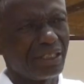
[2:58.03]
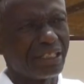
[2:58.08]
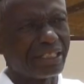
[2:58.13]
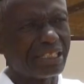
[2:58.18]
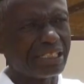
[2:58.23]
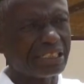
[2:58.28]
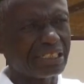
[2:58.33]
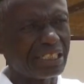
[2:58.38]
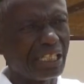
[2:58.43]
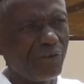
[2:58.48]

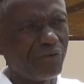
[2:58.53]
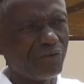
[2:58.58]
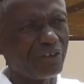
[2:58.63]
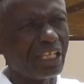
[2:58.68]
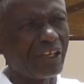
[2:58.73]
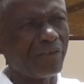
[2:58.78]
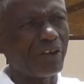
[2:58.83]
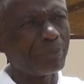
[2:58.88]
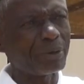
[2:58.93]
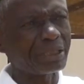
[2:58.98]
receive
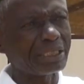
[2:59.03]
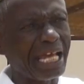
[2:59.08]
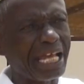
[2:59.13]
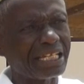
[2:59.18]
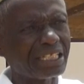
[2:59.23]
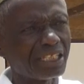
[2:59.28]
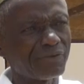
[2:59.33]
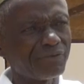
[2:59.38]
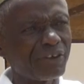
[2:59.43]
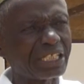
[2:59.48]
the
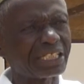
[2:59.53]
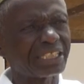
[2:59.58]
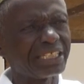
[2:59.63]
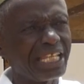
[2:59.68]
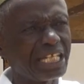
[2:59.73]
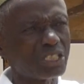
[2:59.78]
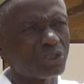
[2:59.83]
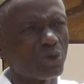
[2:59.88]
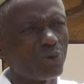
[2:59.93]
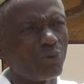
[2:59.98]
hepatitis
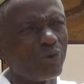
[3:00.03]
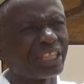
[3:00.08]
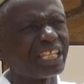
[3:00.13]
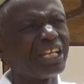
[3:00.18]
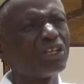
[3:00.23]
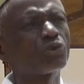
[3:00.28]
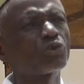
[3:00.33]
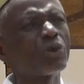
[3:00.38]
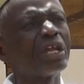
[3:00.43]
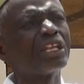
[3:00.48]
vaccination
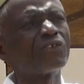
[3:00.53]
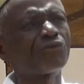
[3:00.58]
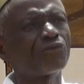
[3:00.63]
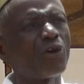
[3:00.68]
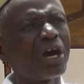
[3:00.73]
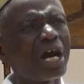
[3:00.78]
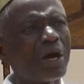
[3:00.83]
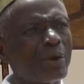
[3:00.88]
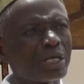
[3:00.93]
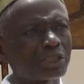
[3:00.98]
within
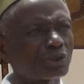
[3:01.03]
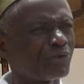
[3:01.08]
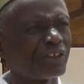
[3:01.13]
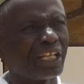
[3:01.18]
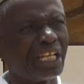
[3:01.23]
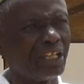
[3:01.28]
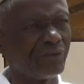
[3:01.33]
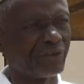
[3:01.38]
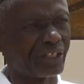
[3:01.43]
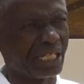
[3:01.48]
24 hours
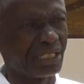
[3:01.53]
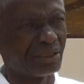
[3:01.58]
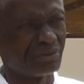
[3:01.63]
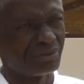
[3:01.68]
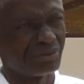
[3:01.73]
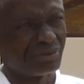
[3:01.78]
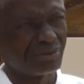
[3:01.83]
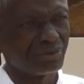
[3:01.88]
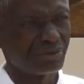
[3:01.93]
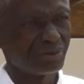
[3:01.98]
of delivery.
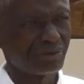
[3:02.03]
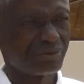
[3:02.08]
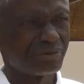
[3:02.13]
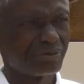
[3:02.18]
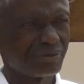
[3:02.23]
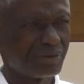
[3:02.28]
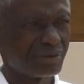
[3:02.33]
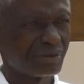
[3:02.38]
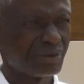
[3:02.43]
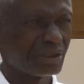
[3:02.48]

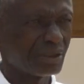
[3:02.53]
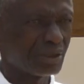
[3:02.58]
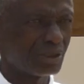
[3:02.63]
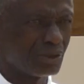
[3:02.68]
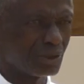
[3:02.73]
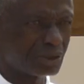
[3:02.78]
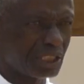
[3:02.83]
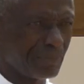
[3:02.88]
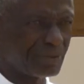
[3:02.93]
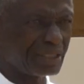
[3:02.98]

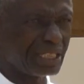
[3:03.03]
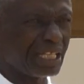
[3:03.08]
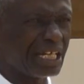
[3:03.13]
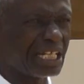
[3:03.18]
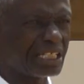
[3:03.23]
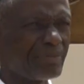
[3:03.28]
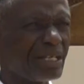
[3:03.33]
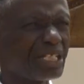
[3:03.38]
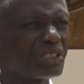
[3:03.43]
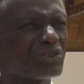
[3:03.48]
Dr.
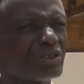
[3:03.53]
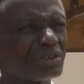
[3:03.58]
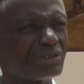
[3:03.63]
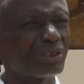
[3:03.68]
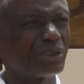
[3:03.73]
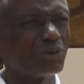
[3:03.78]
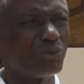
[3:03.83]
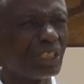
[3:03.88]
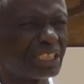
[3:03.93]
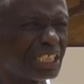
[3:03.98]
Peter has mentioned
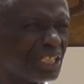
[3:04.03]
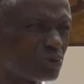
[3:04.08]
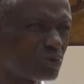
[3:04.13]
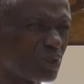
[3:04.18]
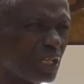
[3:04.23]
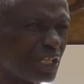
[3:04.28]
within